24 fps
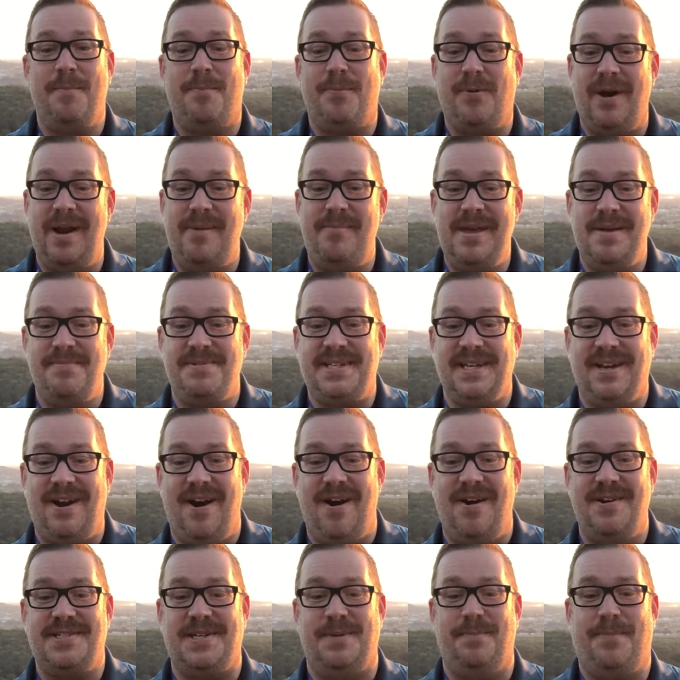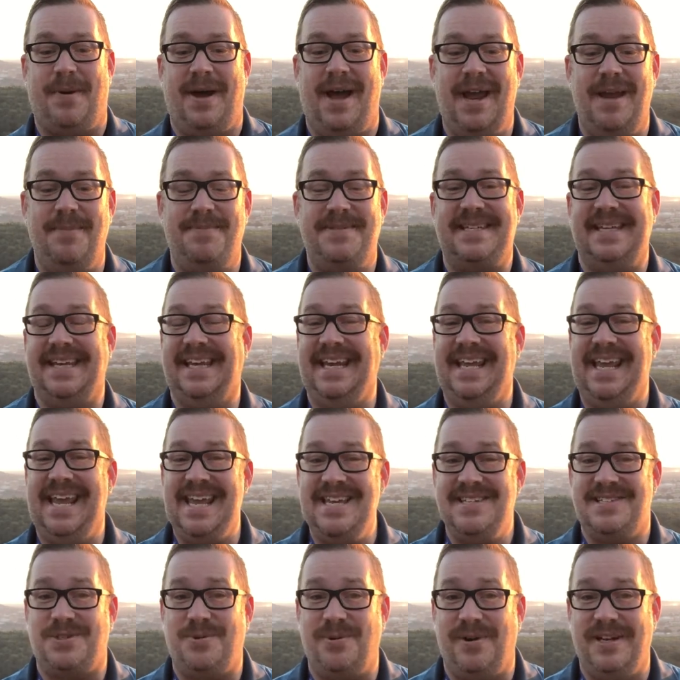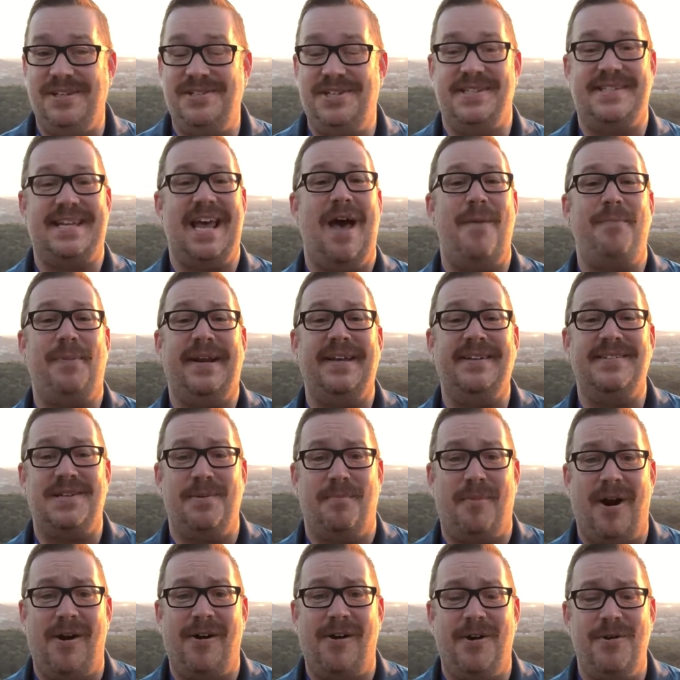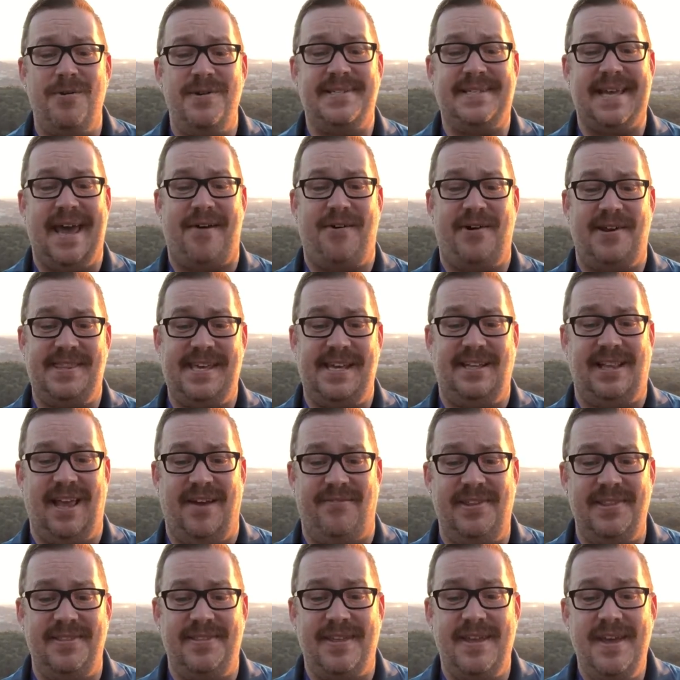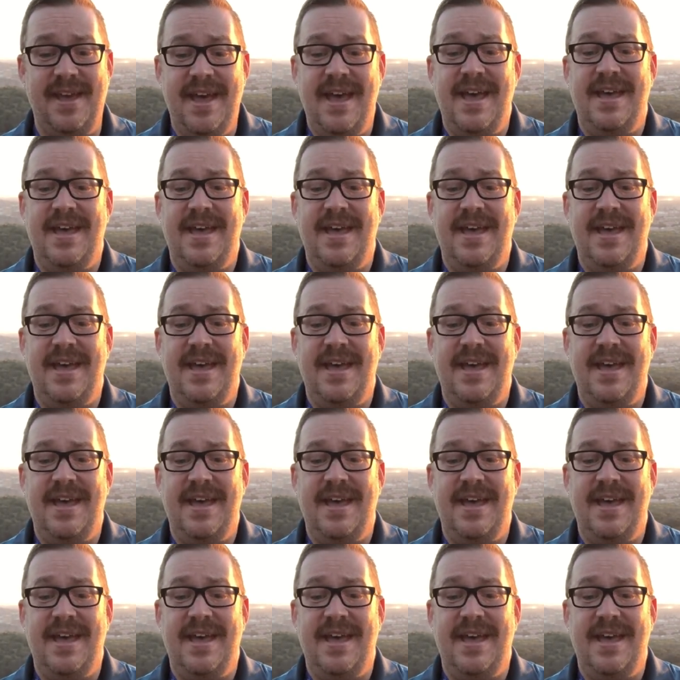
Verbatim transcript: Premium Cigars and Pipes in East Ridge is happening tomorrow, Saturday the eleventh.